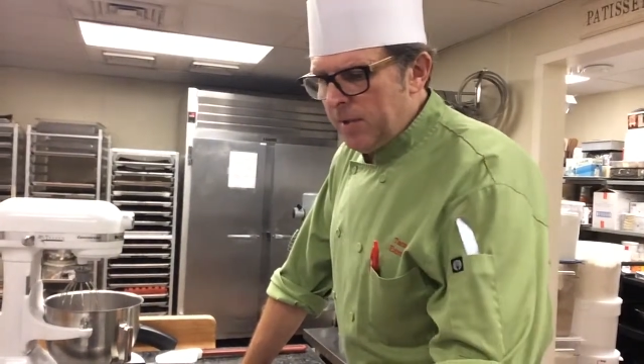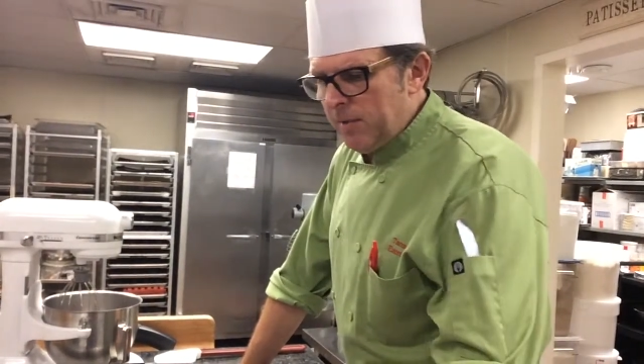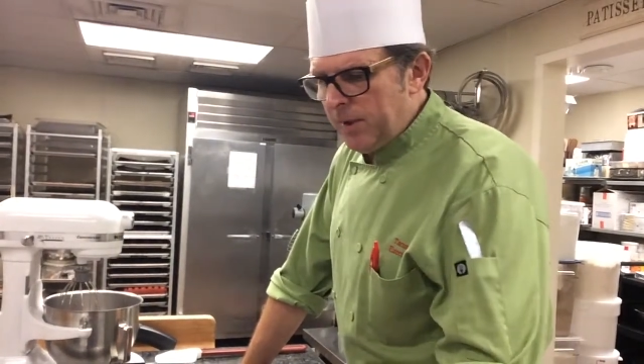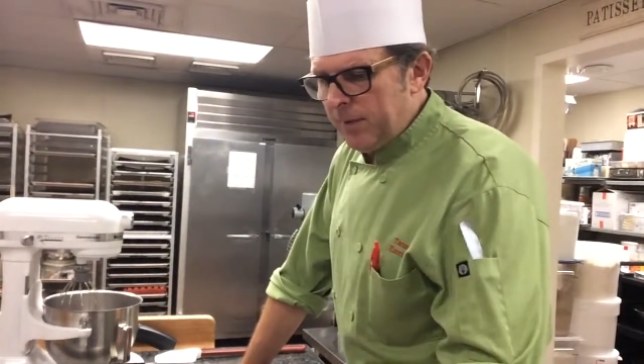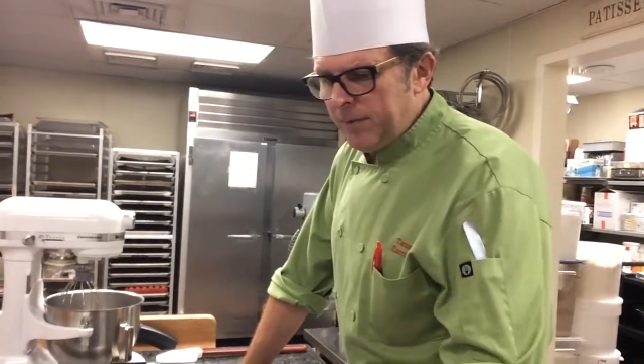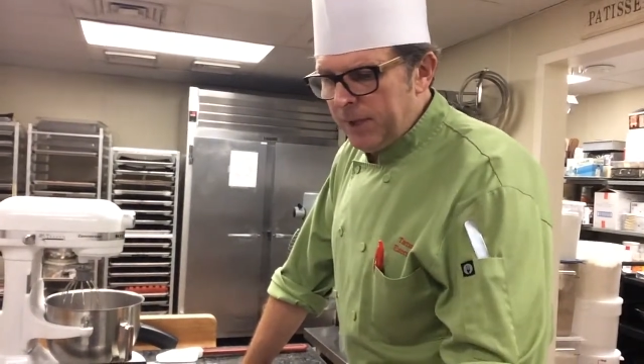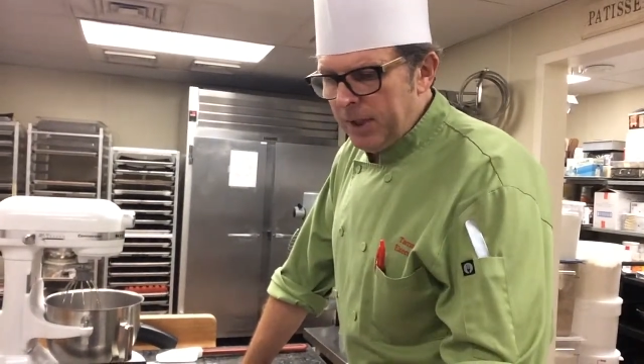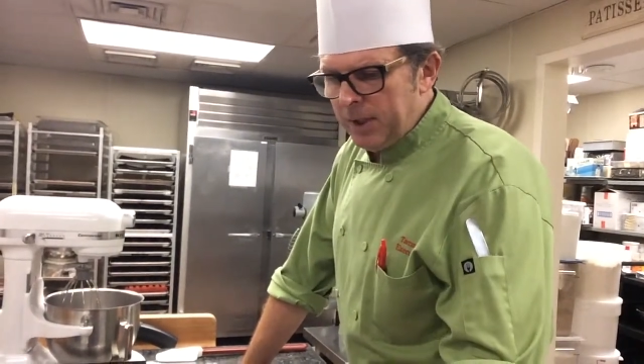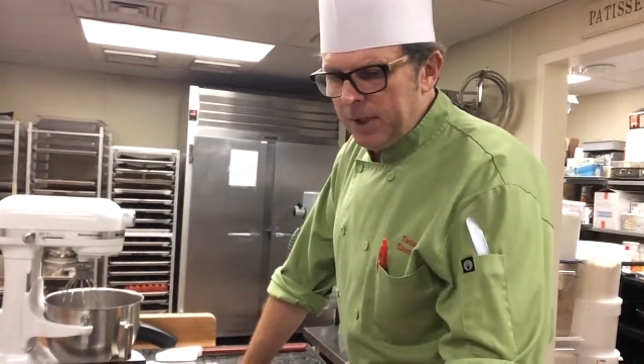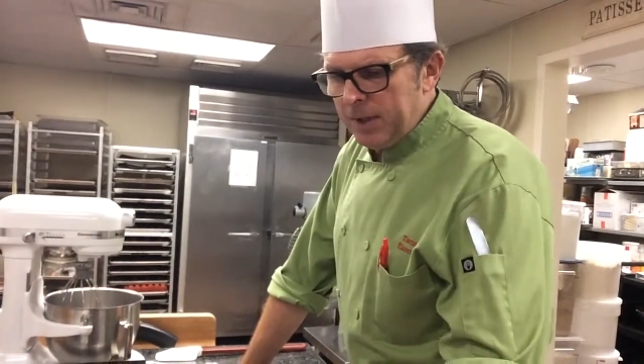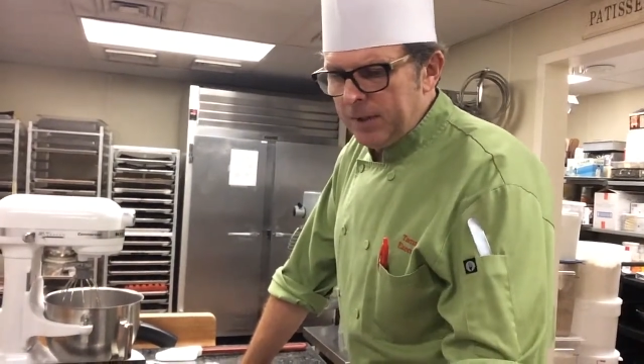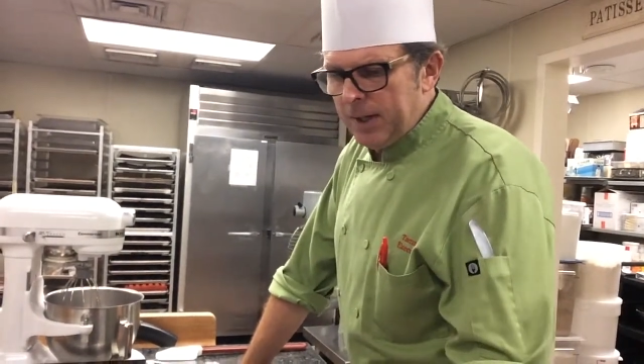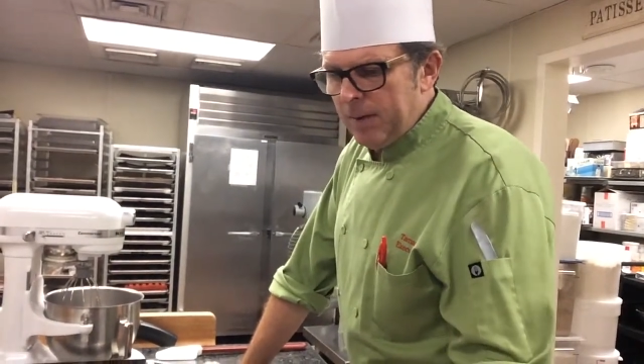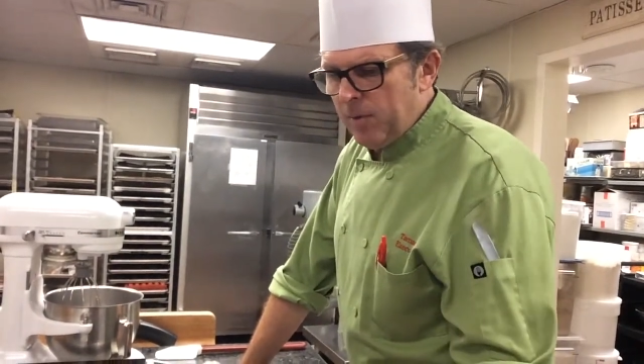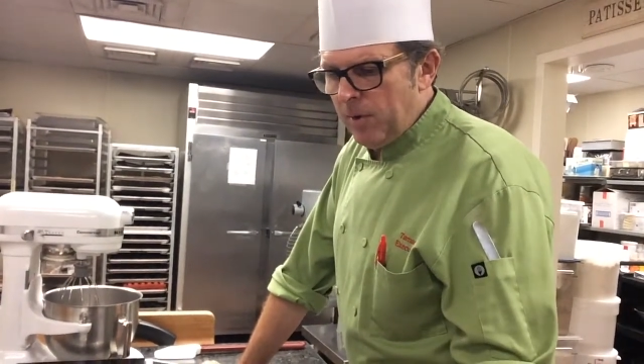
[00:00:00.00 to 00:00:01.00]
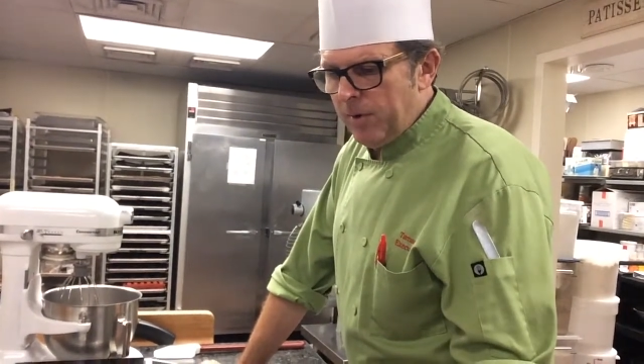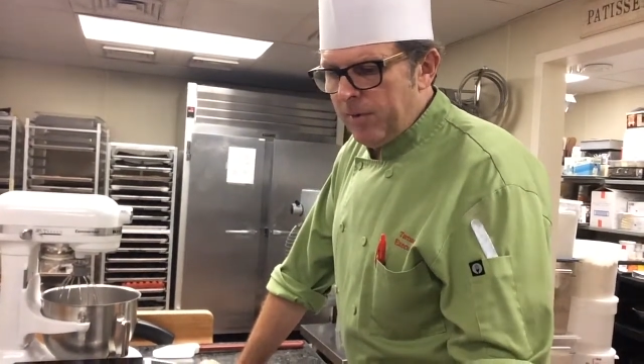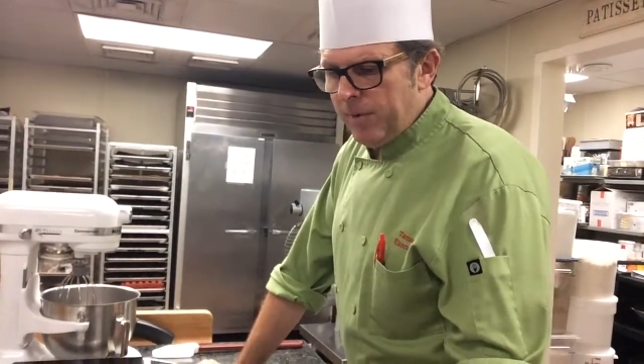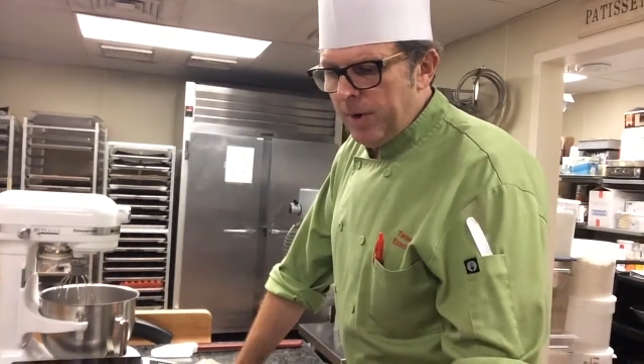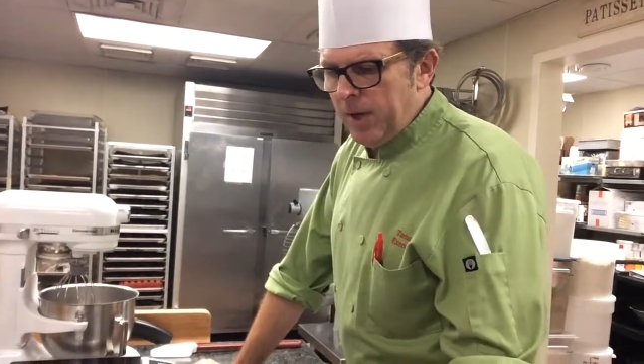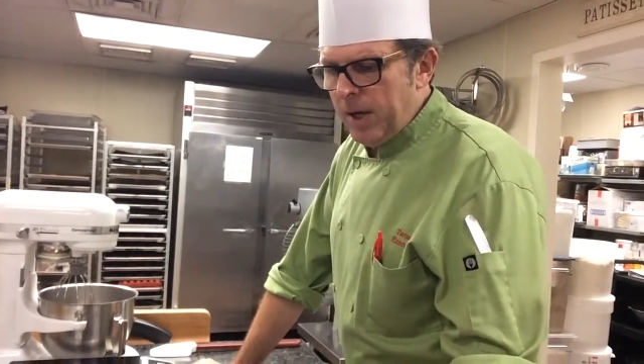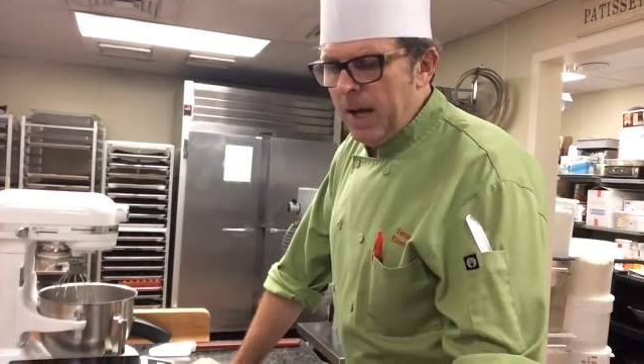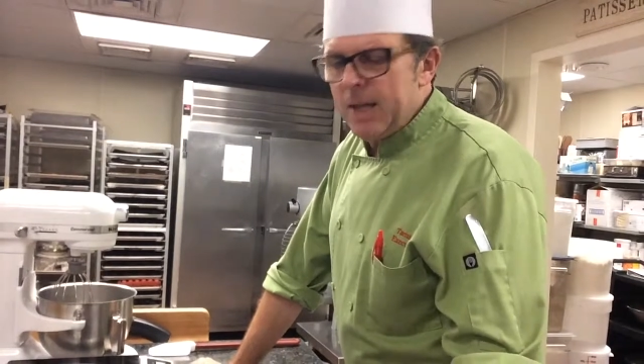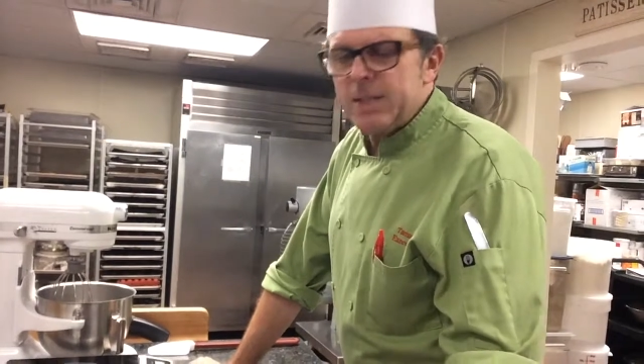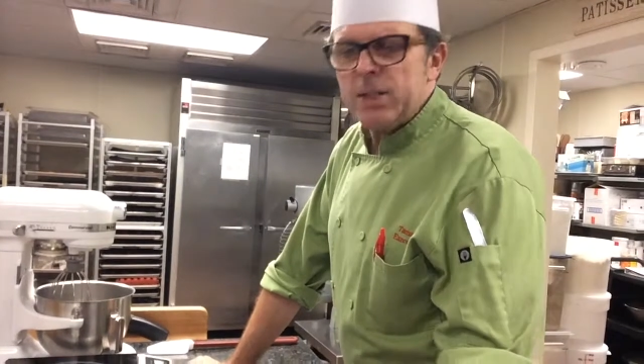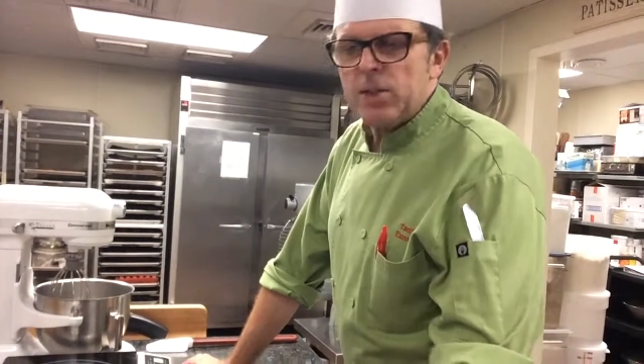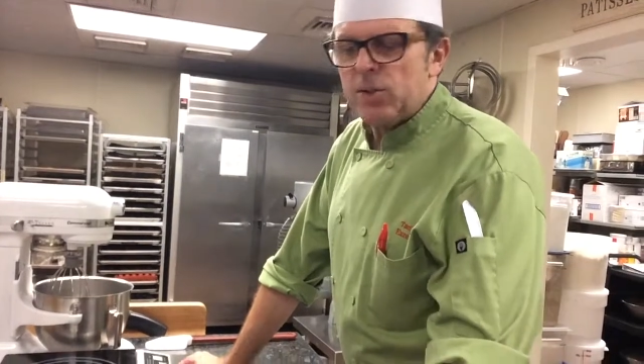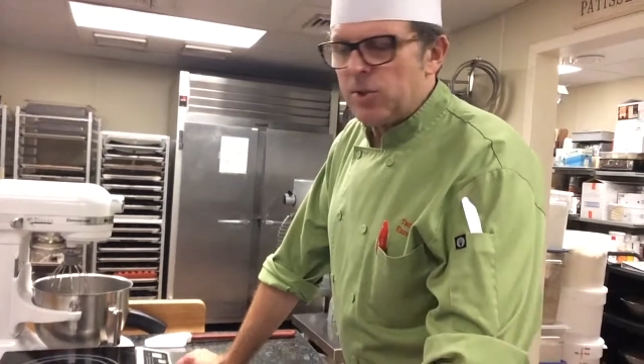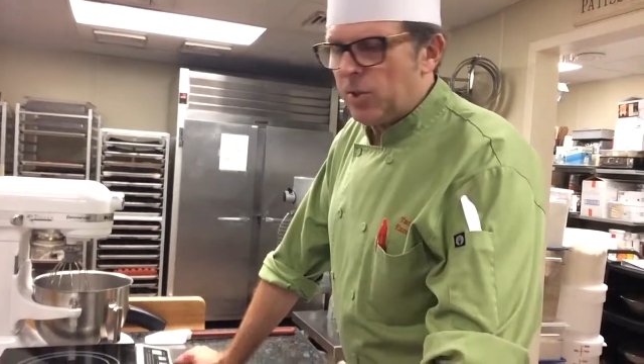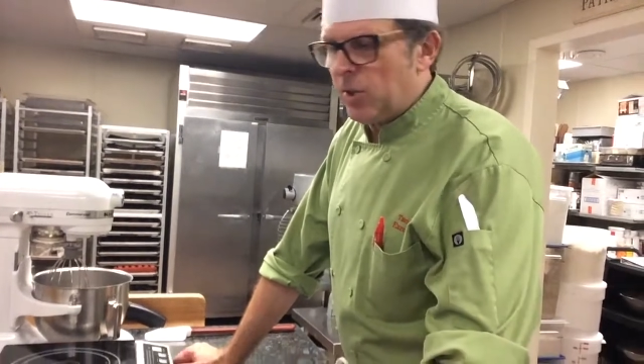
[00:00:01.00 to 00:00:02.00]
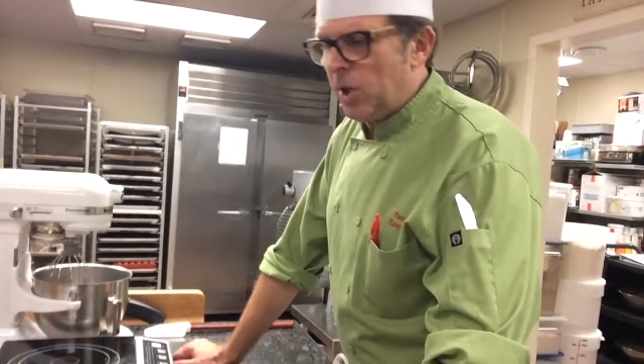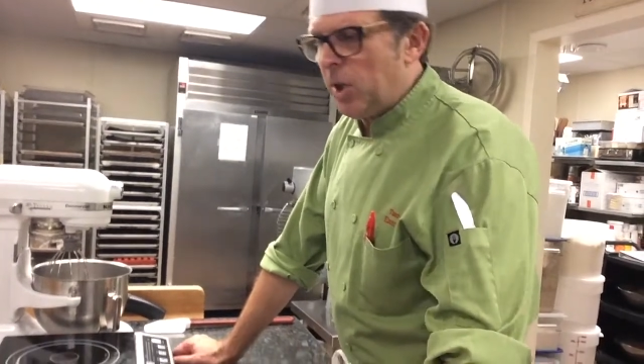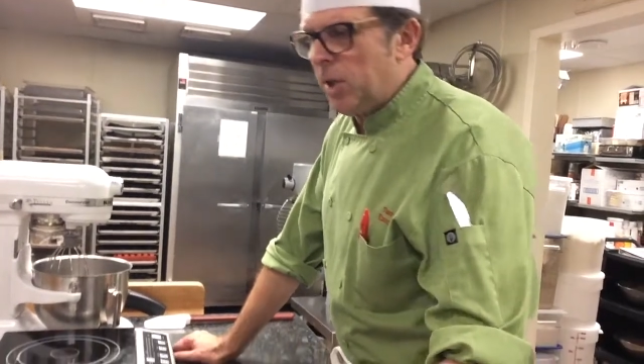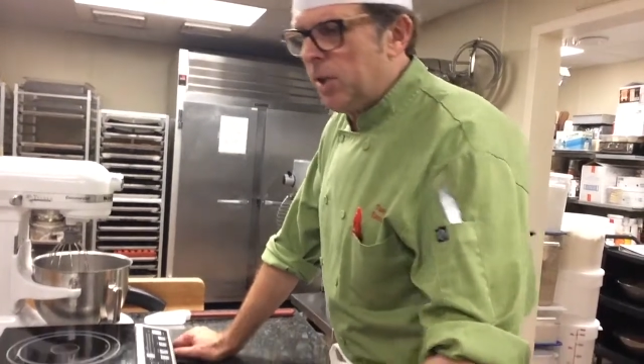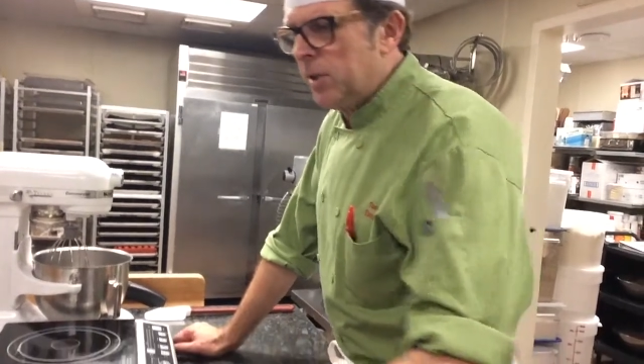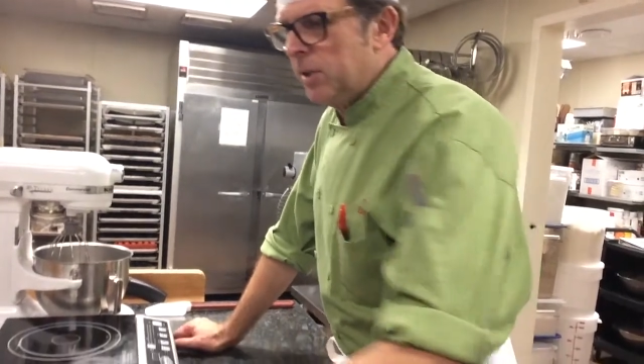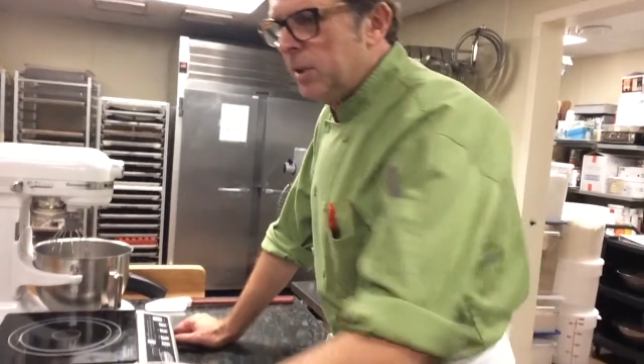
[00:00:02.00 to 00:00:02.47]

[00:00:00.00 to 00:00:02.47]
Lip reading: We have 300 grams of icing sugar.